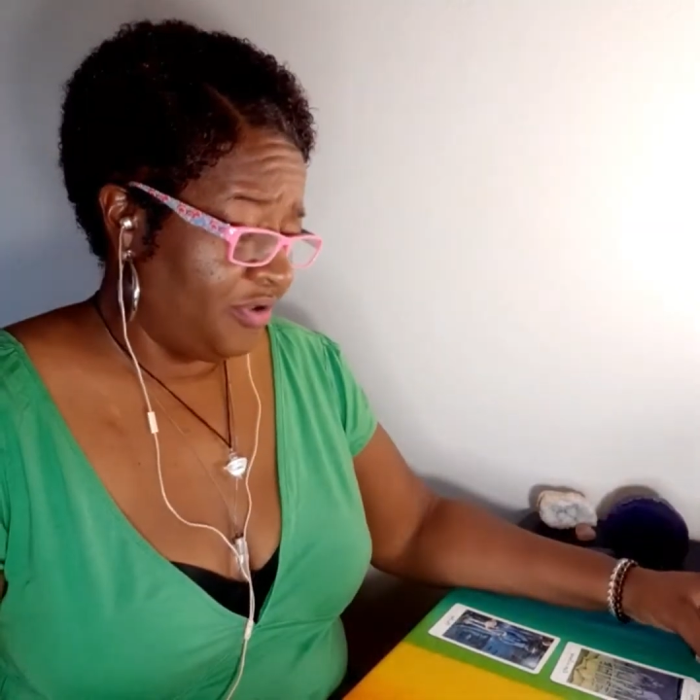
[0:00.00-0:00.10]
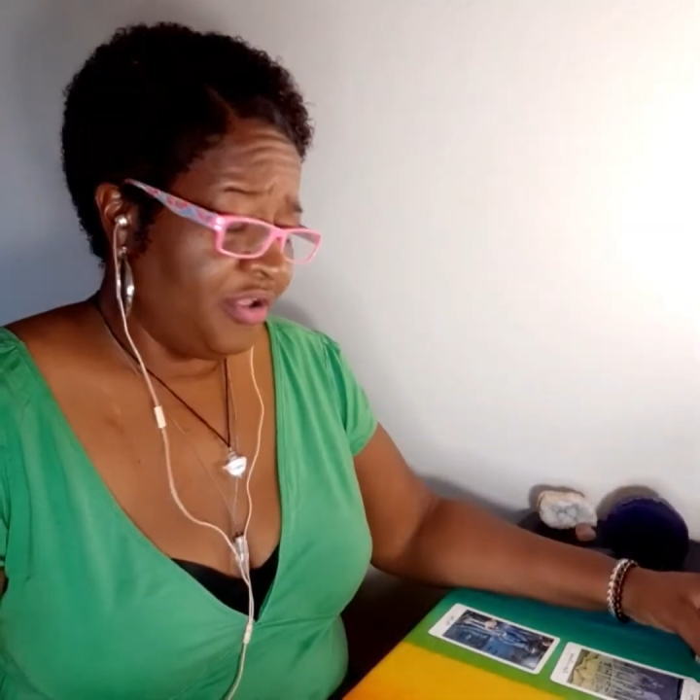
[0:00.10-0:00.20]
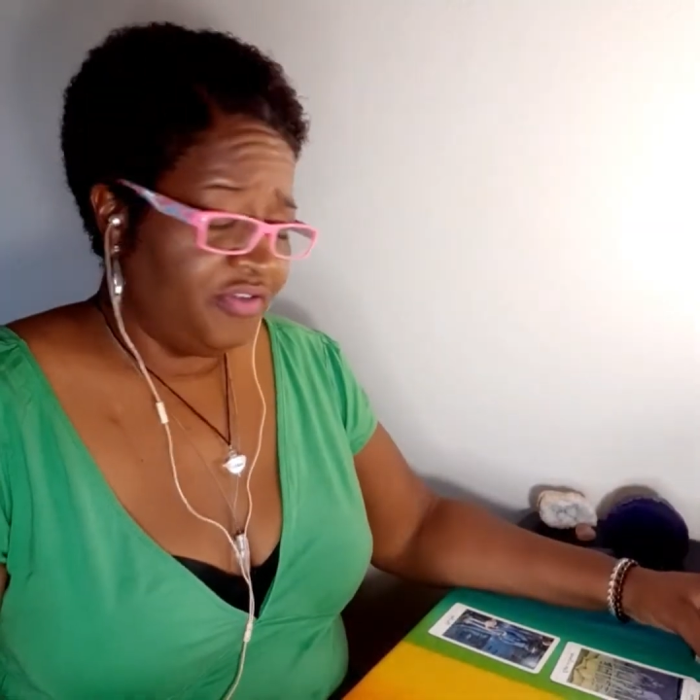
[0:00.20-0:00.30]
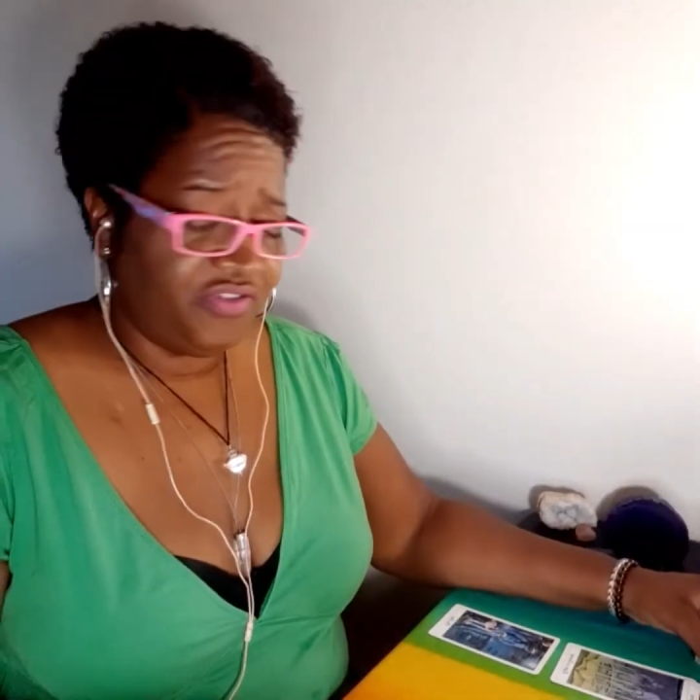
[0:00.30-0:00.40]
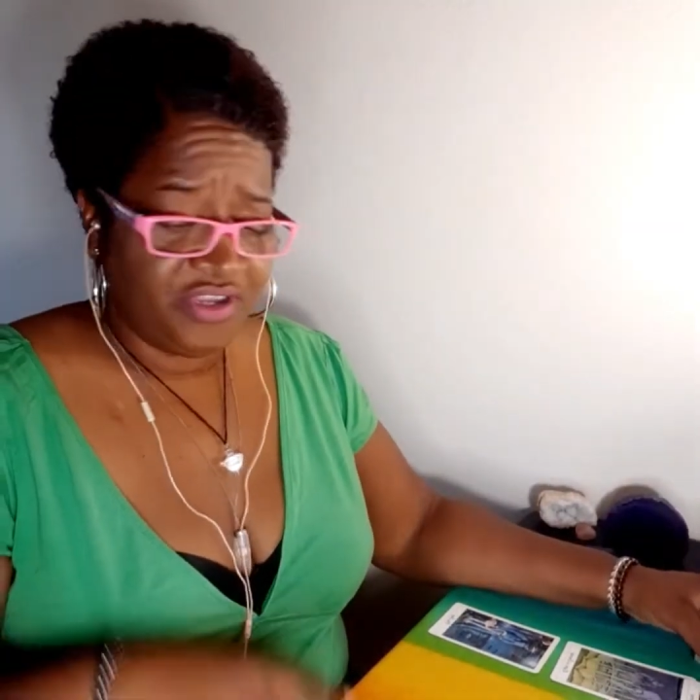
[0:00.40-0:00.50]

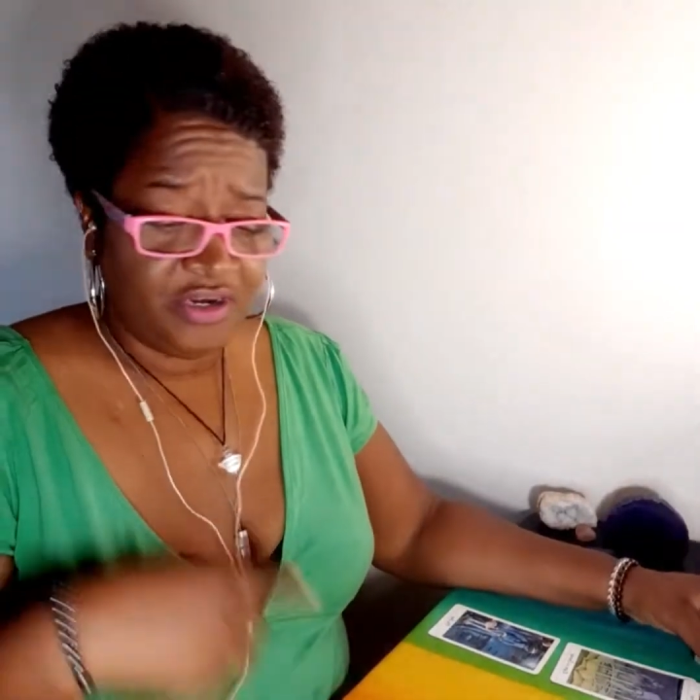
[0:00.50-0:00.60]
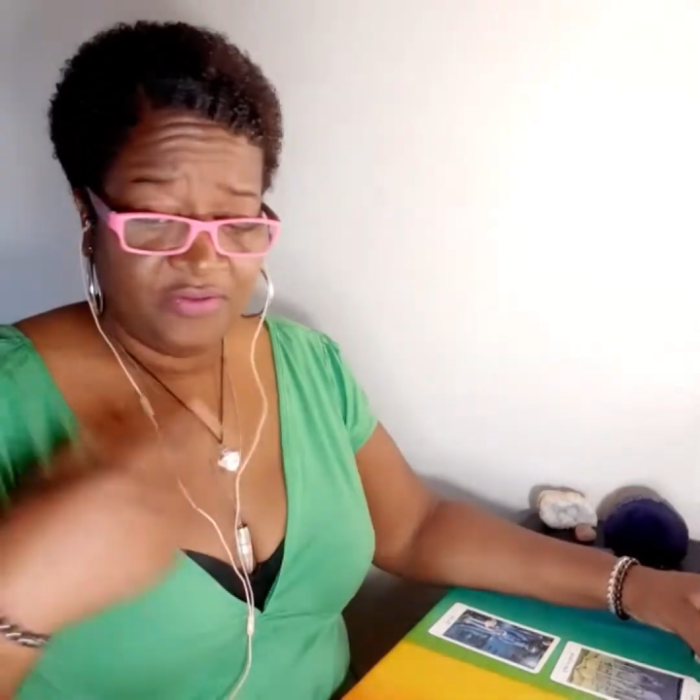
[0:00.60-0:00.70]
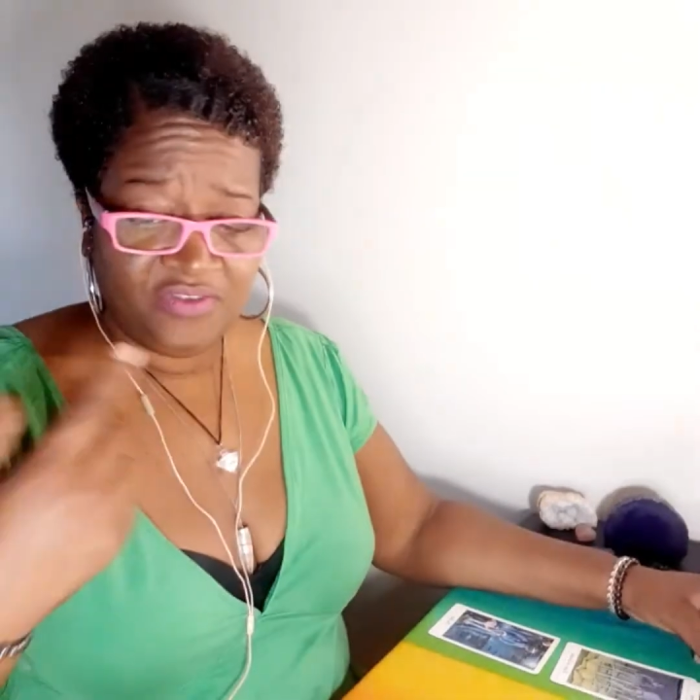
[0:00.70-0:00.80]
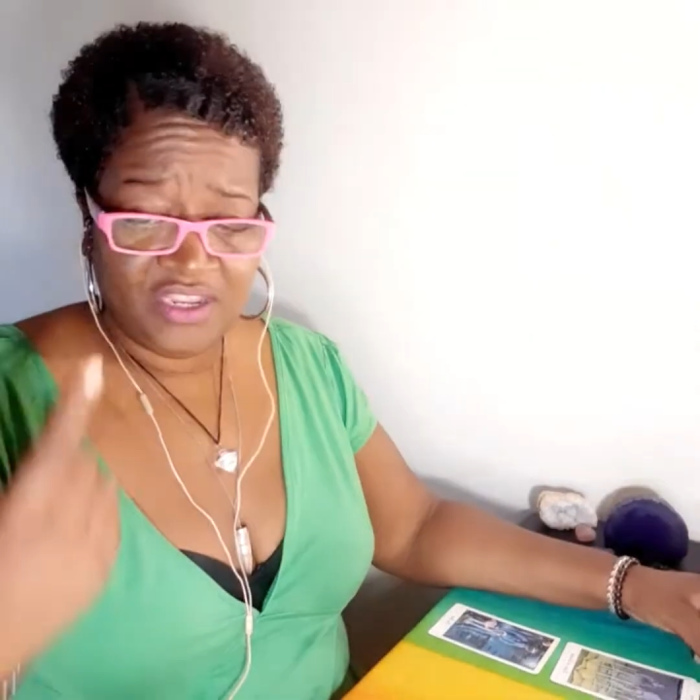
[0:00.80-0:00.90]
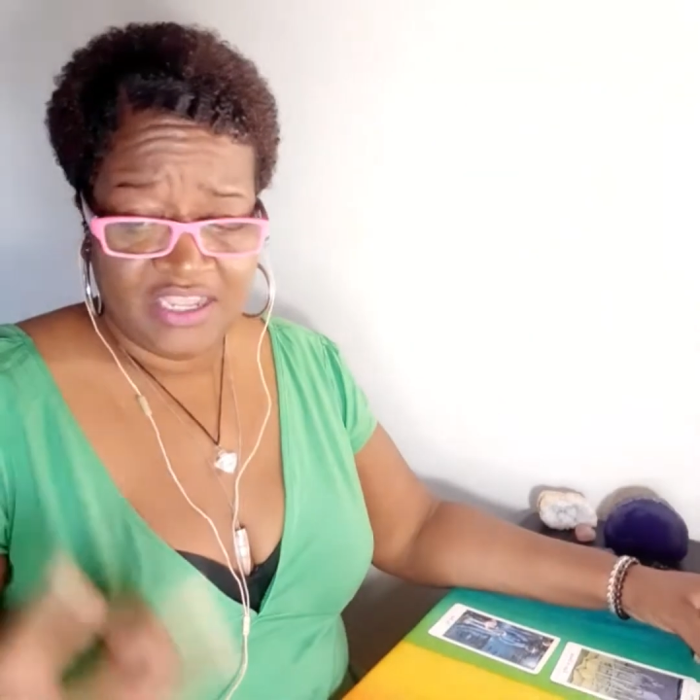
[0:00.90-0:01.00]
She ended up
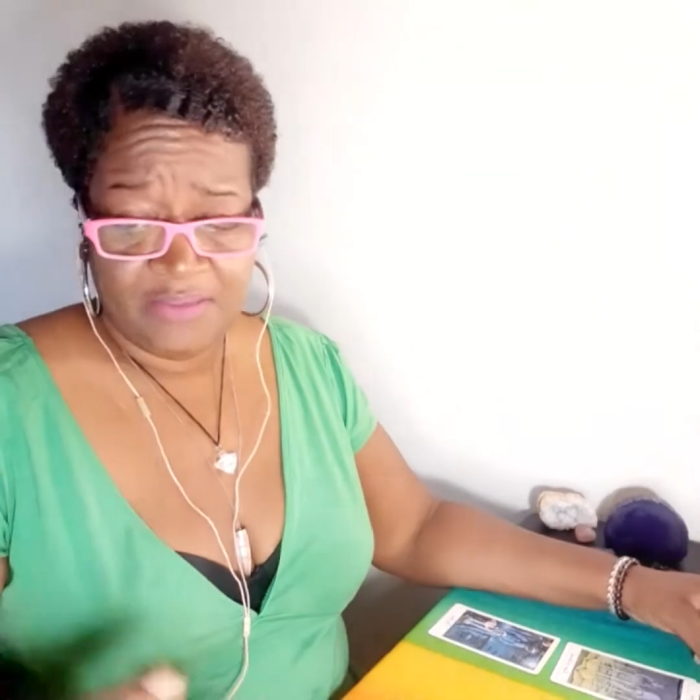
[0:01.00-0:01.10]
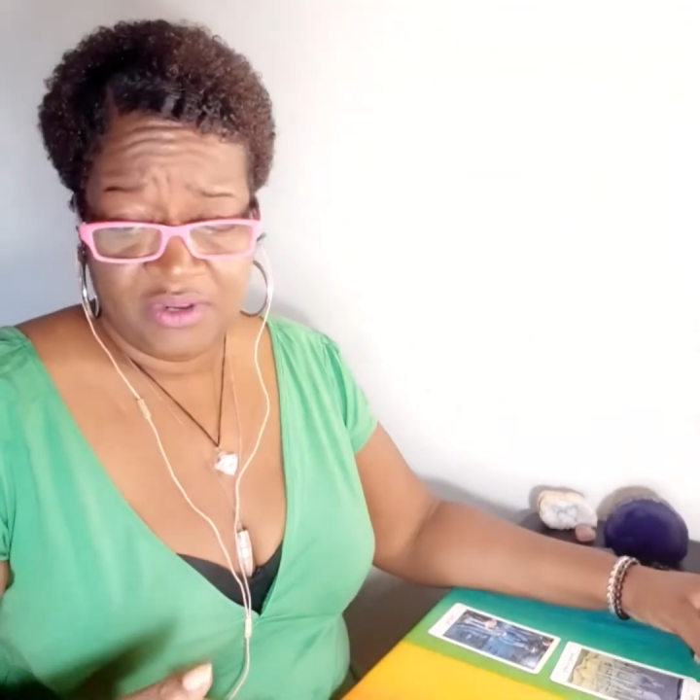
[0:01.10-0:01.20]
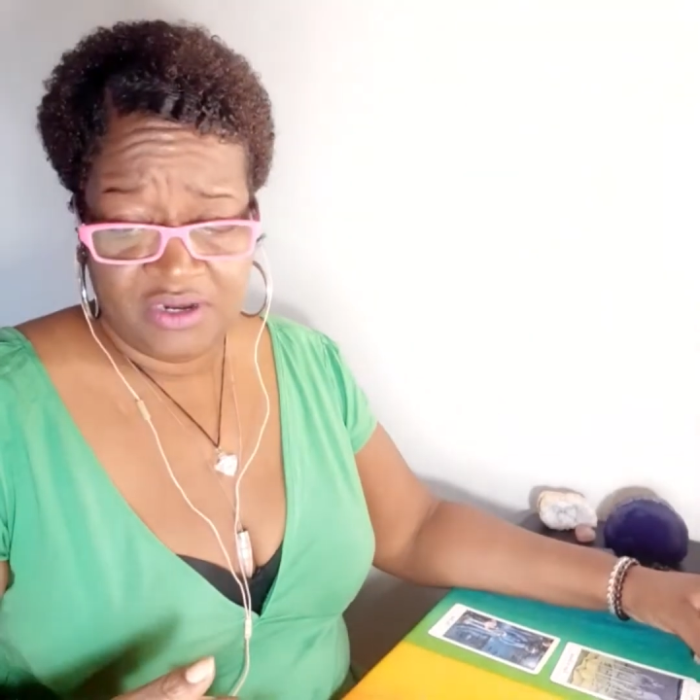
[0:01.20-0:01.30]
saying they had been